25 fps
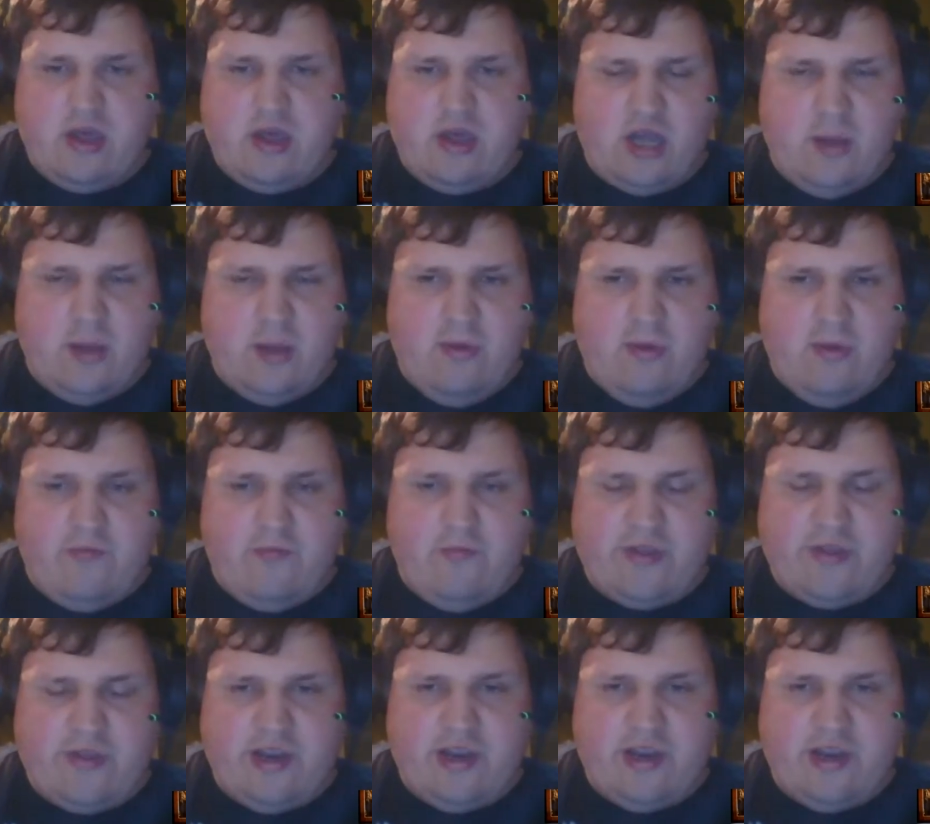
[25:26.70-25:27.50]
come
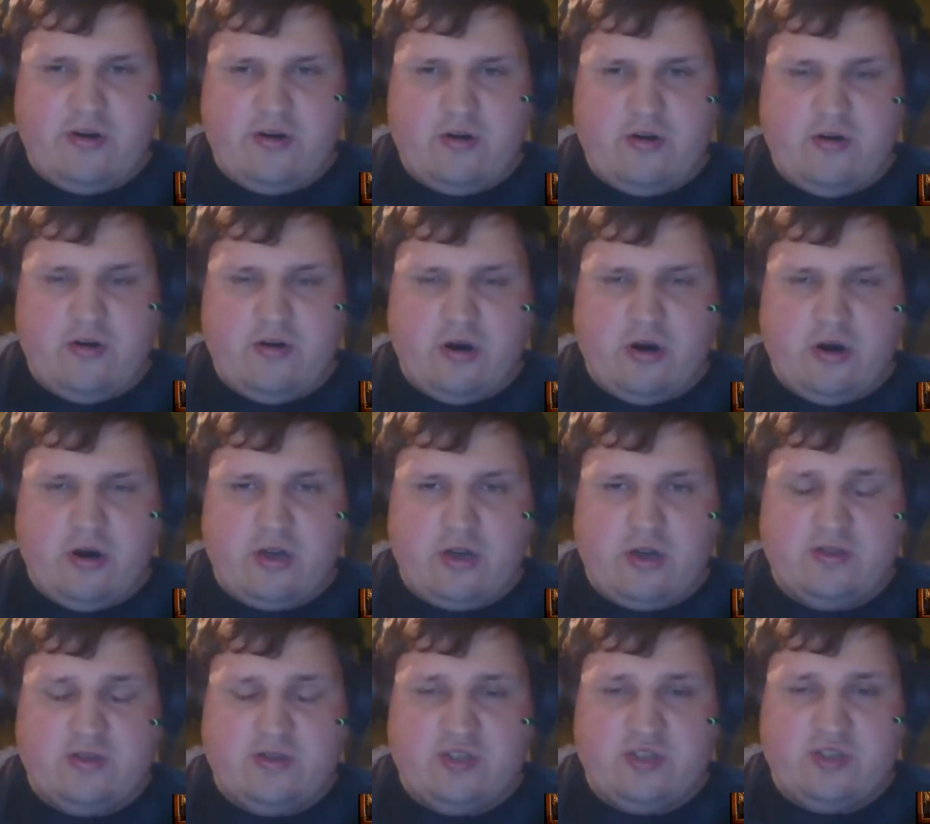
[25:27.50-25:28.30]
over here
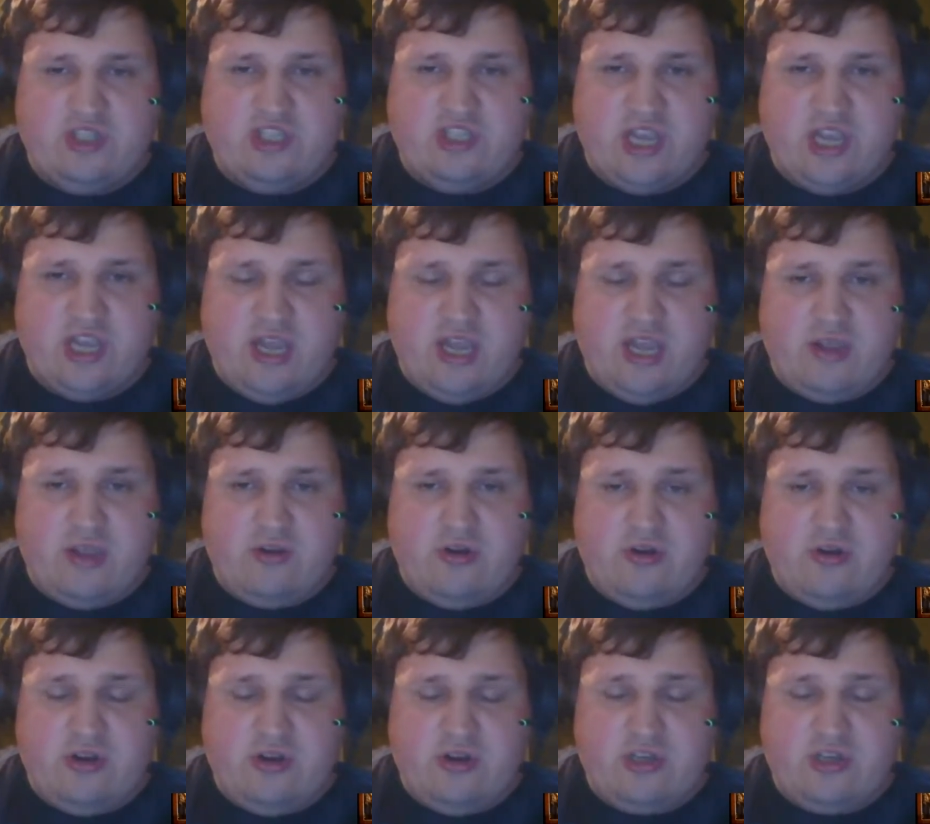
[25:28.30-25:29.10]
or say a
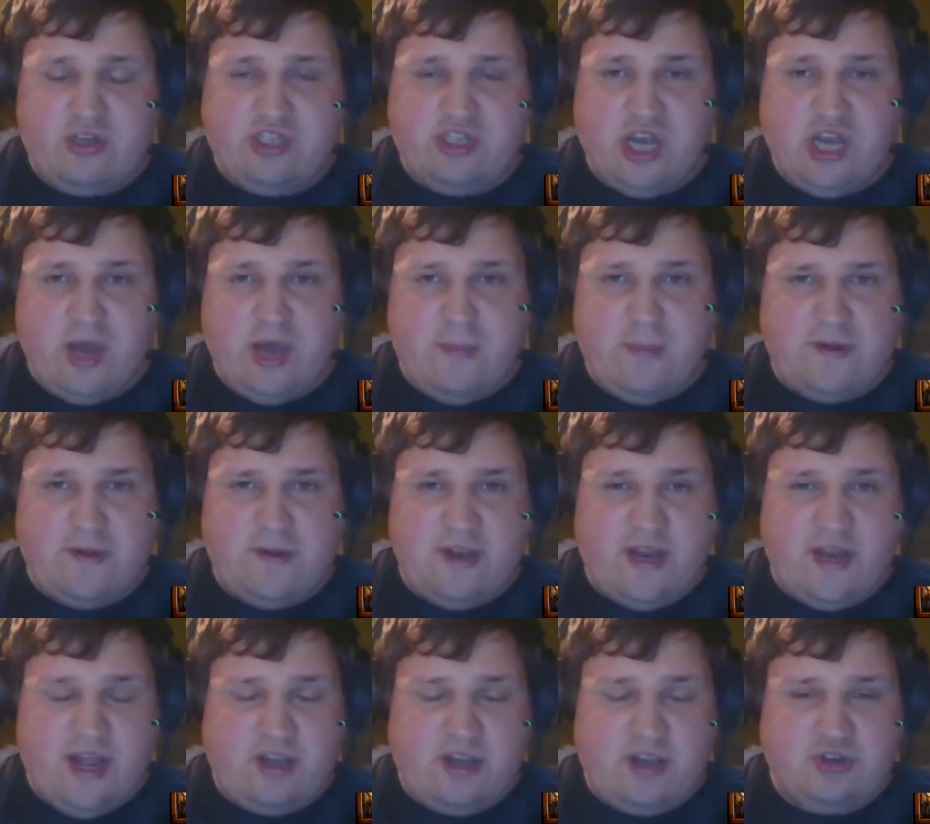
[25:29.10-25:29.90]
good job on
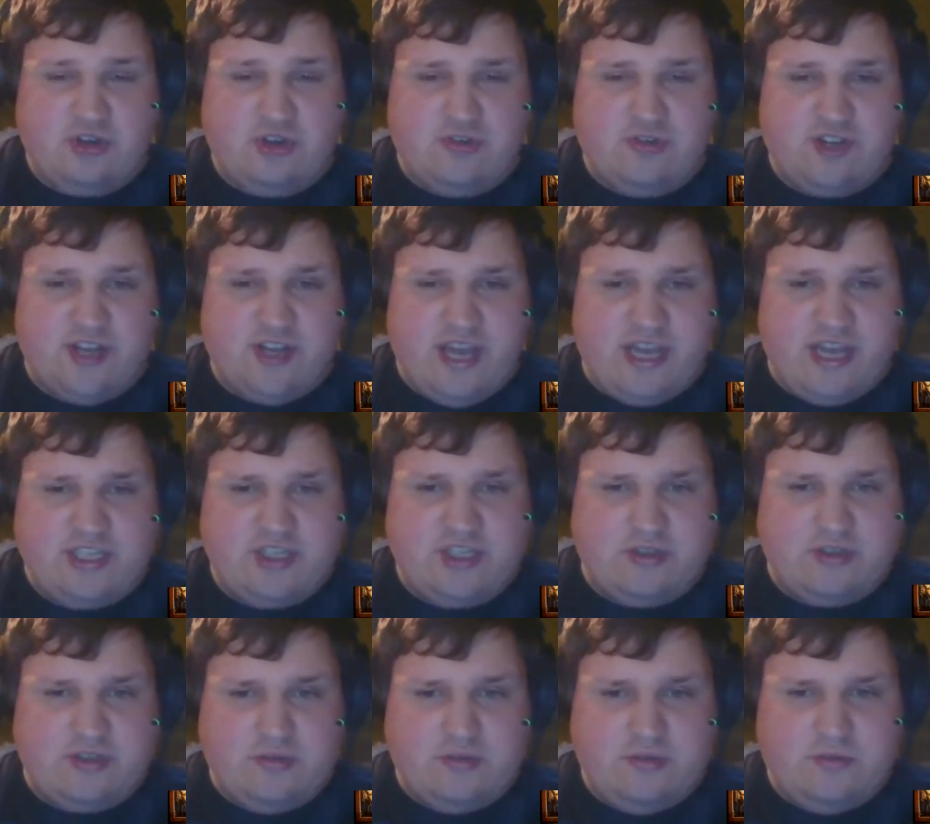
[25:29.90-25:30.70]
a certain
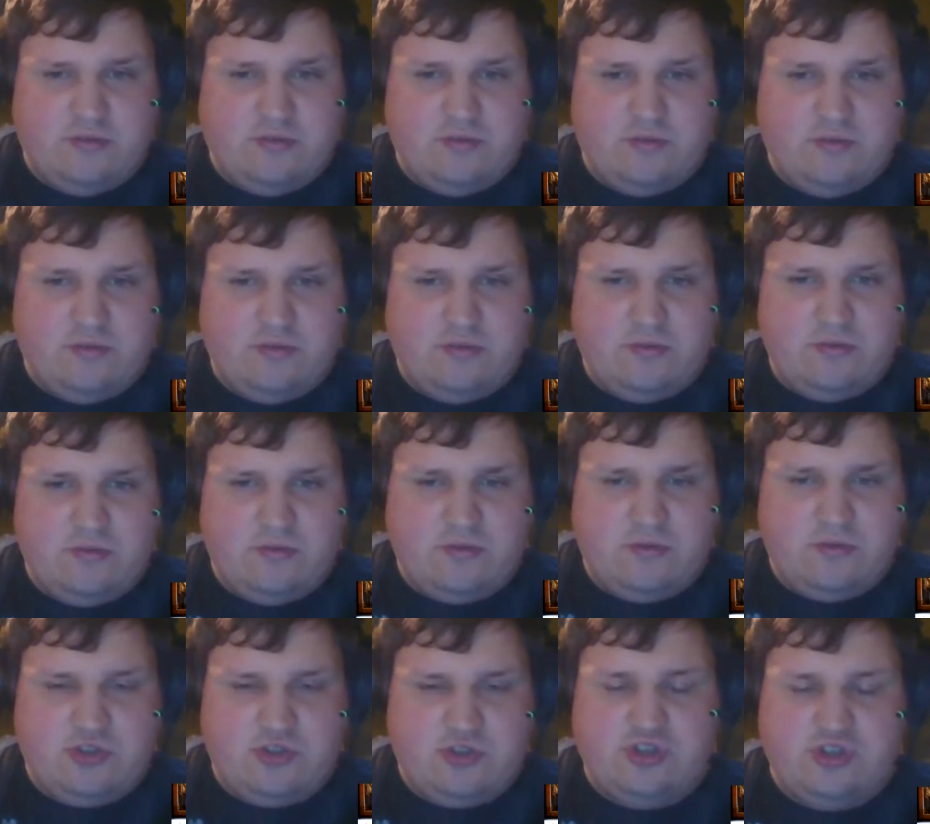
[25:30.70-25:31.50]
action,
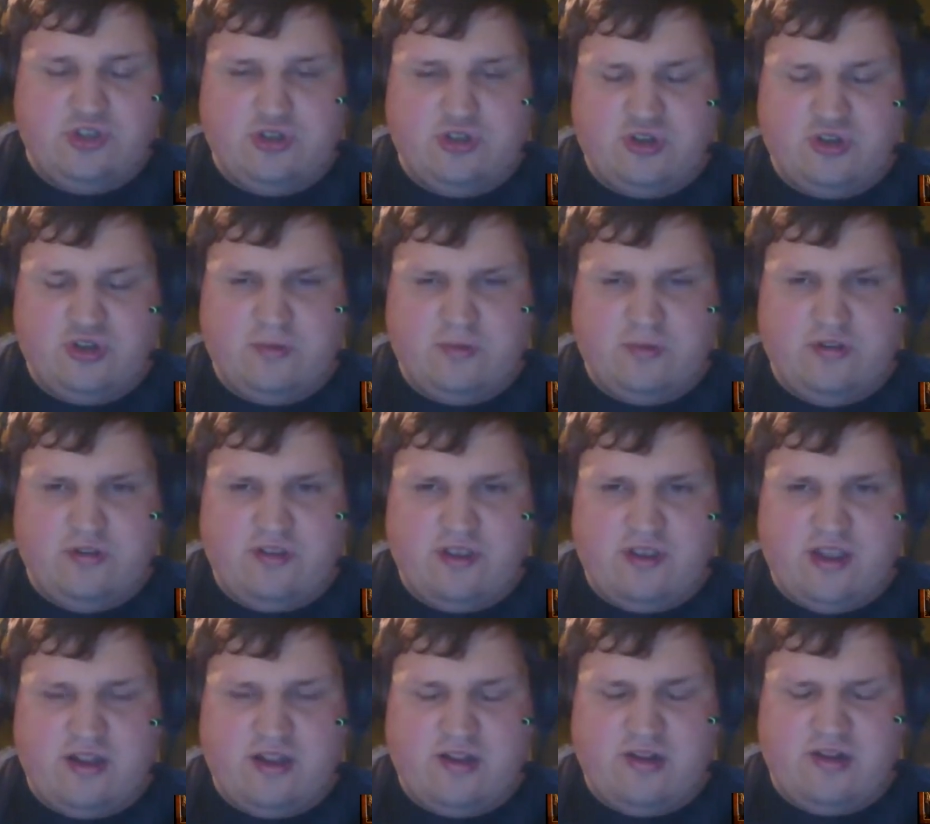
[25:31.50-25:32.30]
just to
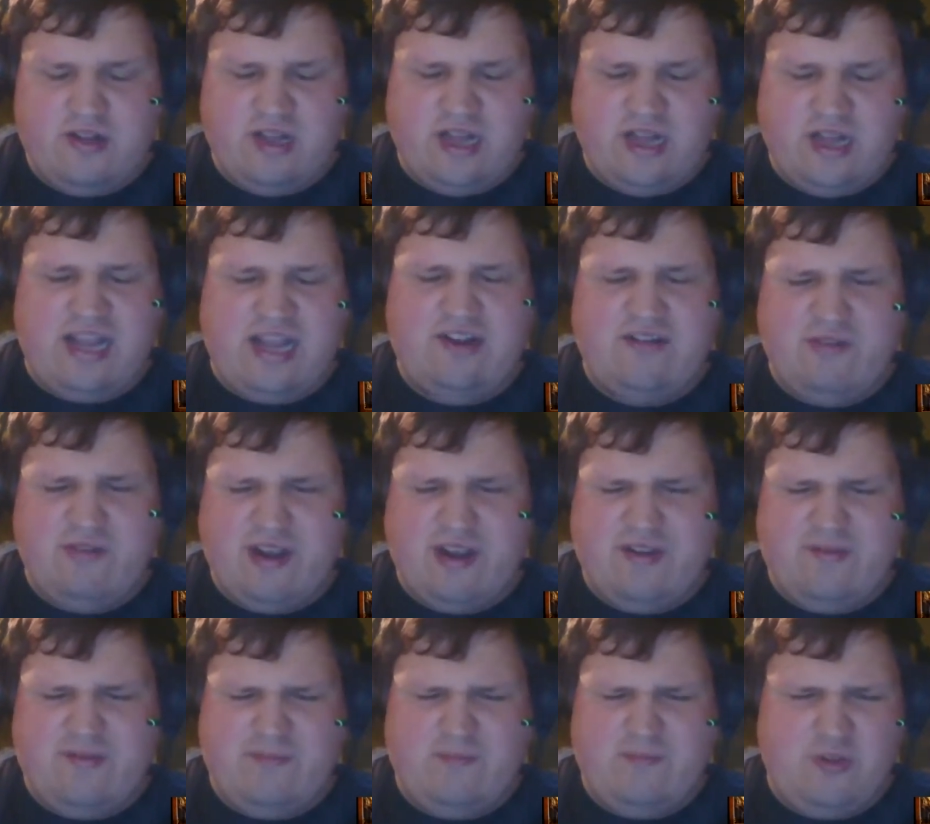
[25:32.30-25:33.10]
communicate like
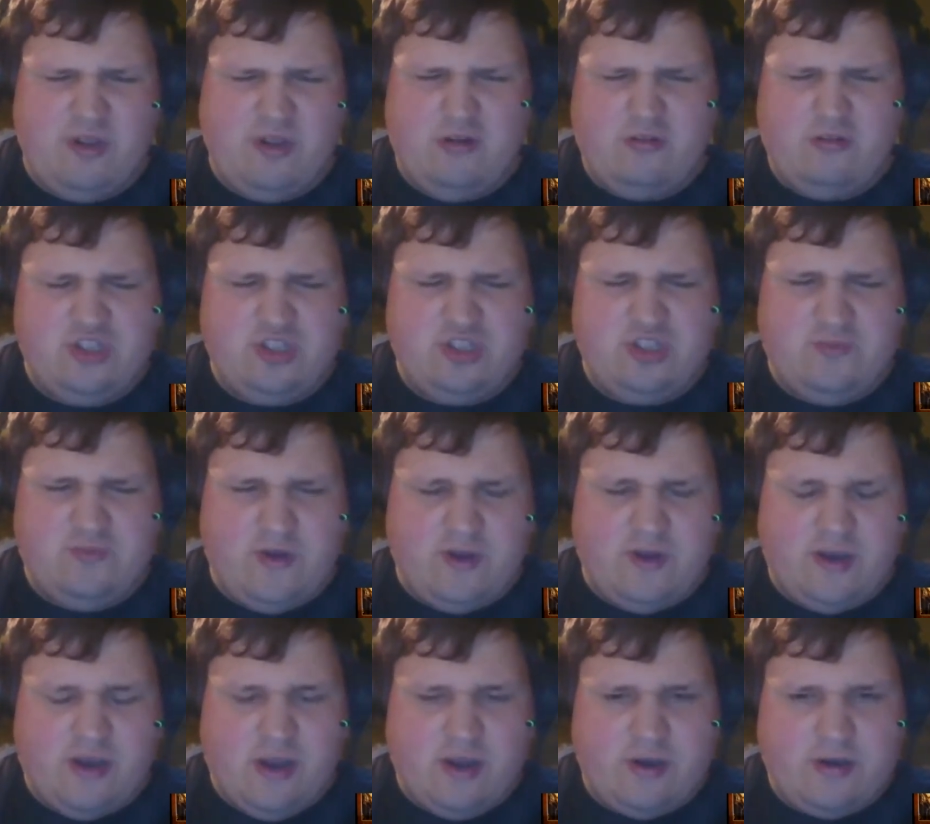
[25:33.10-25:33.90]
quick notes to
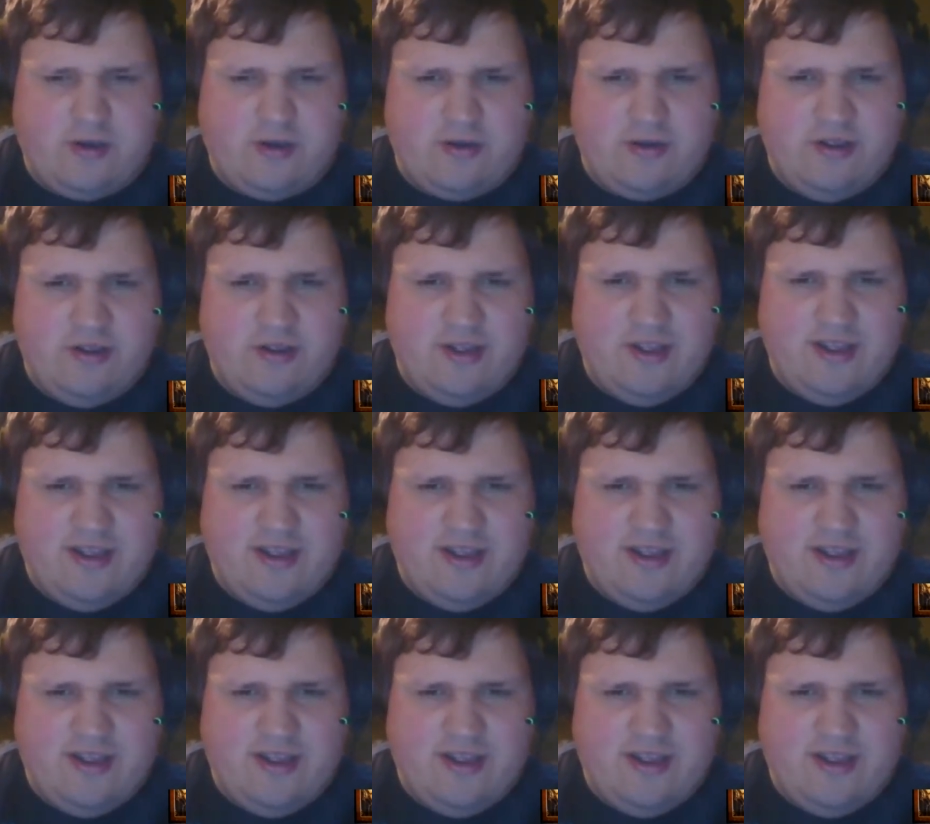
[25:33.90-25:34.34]
one another.